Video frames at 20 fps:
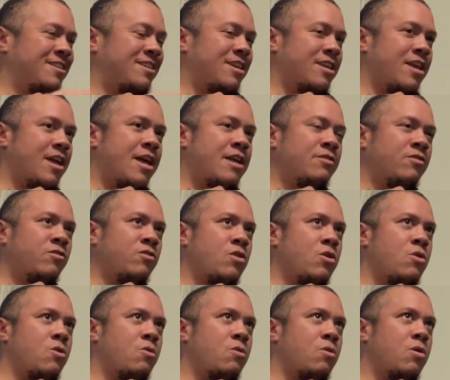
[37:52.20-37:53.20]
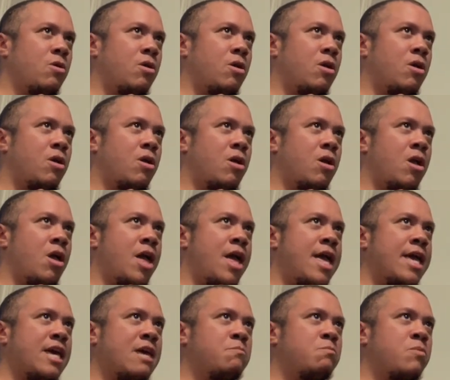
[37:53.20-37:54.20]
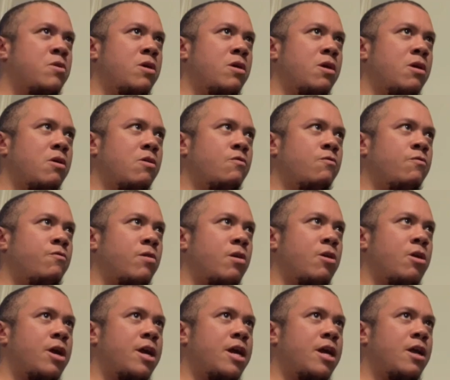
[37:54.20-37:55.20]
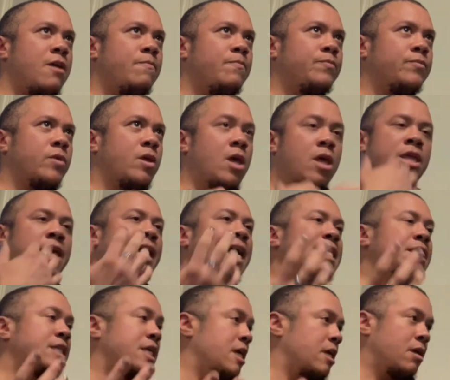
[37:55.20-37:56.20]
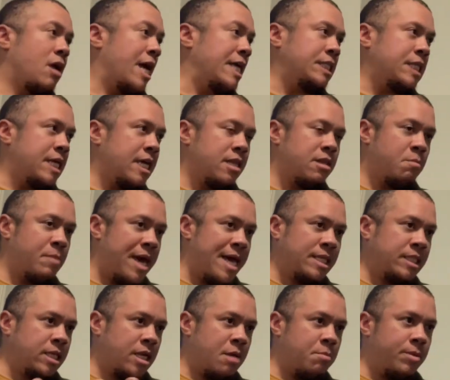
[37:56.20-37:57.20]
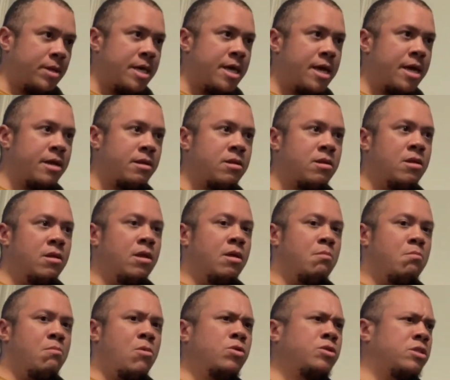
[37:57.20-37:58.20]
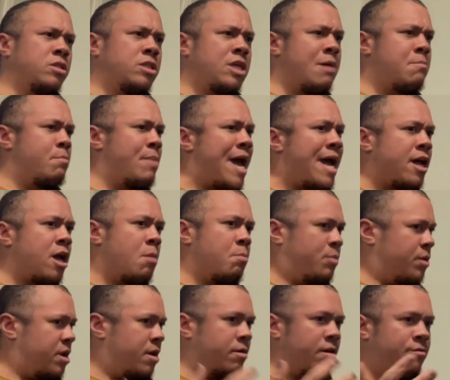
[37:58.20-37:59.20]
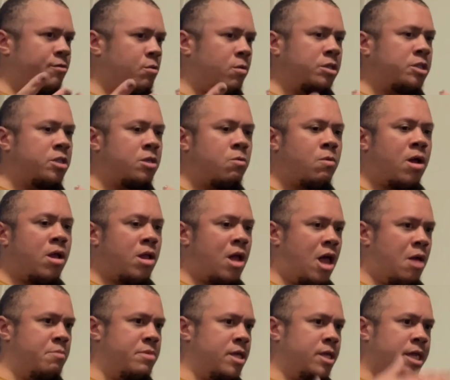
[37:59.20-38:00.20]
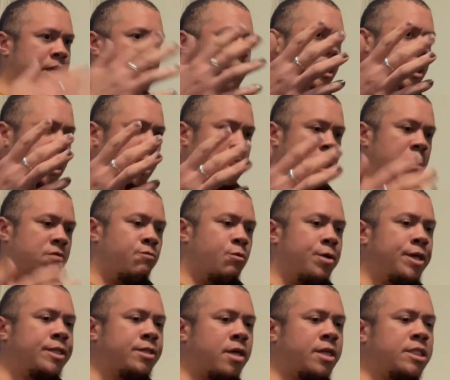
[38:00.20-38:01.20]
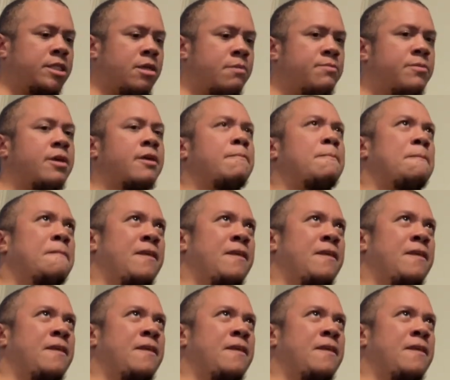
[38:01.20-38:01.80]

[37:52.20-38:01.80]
And so it can be very, like I sing in the bands that I play in, most of the time backup, but every once in a while I'll be like the lead voice on something.